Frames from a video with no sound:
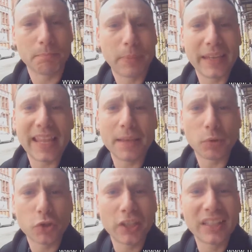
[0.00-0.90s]
been able
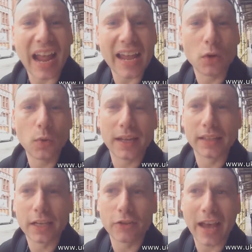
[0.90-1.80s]
to dial in
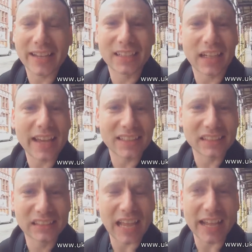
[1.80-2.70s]
the correct
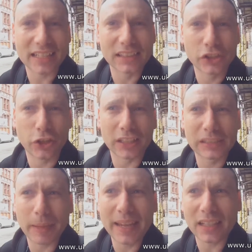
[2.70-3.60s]
lighting settings to the
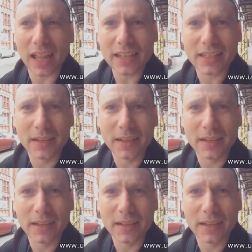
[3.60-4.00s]
speed light,